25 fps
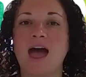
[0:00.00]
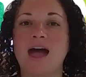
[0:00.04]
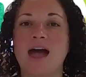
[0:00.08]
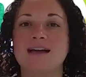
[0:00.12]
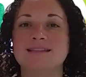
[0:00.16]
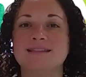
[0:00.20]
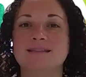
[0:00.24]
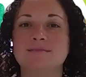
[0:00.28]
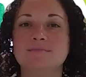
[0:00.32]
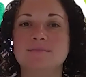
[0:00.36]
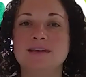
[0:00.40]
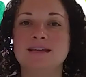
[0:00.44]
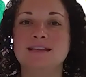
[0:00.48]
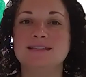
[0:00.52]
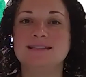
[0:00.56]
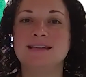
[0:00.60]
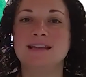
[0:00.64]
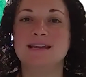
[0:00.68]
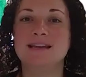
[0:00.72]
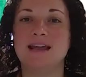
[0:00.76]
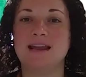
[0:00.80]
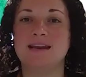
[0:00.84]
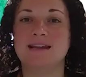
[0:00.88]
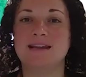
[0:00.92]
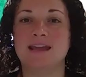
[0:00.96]
SMPS
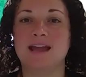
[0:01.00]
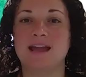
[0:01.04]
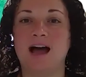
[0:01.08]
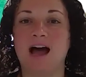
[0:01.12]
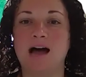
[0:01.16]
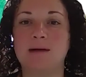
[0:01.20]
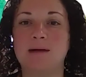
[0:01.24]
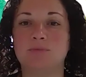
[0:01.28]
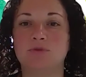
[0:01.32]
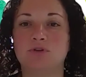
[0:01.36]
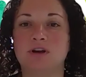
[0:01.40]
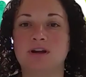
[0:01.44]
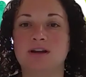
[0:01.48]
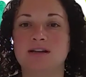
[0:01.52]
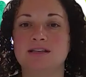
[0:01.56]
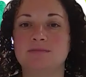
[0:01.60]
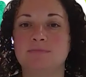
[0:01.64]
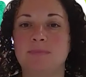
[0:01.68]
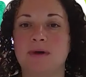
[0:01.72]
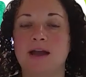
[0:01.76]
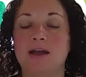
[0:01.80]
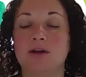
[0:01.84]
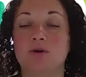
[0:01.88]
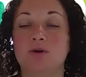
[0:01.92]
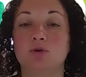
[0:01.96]
Connecticut operates
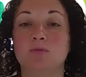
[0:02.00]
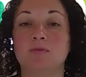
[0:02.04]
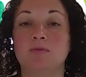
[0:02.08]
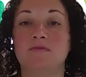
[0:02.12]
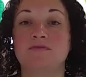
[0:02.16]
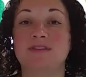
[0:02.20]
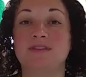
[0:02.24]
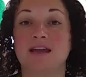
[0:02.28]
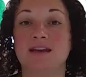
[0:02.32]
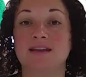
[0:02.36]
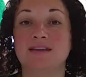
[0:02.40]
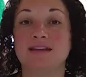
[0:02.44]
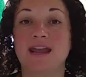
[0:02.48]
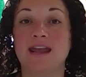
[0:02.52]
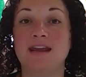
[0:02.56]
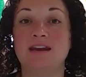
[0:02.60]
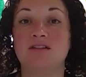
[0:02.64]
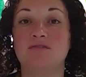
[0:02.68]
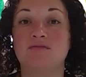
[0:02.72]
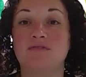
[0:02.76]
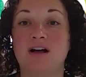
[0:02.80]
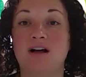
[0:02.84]
by a group of dedicated